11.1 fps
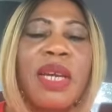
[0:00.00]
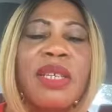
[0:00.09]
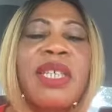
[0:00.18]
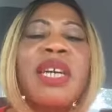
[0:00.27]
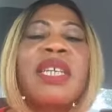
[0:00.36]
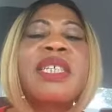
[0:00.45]

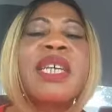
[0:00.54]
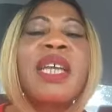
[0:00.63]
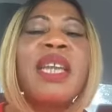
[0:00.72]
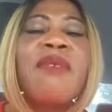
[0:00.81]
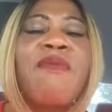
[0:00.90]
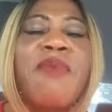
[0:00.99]
There is
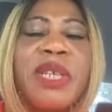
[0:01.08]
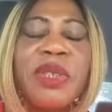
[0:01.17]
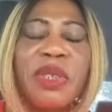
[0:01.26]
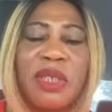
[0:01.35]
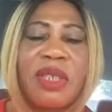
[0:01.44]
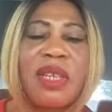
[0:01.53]

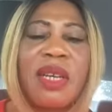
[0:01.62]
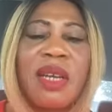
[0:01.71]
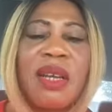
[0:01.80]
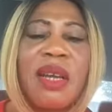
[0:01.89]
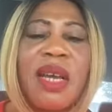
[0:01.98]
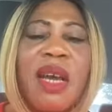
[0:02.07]
elevation
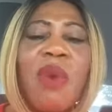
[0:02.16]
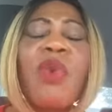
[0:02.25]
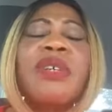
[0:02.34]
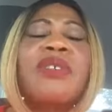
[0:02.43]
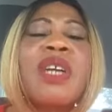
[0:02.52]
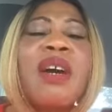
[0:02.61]

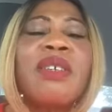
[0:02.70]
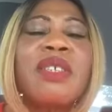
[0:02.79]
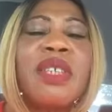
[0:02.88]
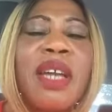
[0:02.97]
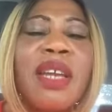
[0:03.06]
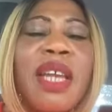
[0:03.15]
Without
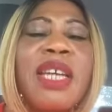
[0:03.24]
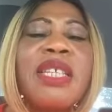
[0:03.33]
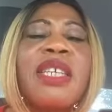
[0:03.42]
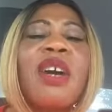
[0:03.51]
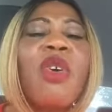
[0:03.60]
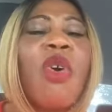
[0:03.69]
challenge
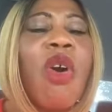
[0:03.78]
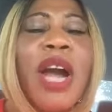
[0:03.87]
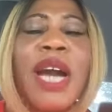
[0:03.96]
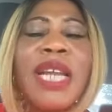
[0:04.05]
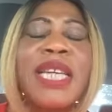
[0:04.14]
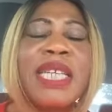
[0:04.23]
and
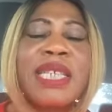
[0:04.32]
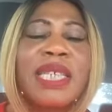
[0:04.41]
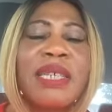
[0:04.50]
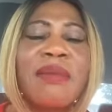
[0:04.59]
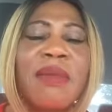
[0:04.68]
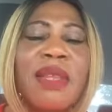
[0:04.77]
conquering it,
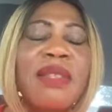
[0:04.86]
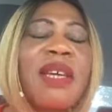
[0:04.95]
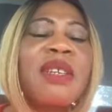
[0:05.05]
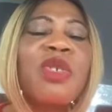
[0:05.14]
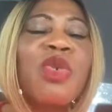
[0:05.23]
there is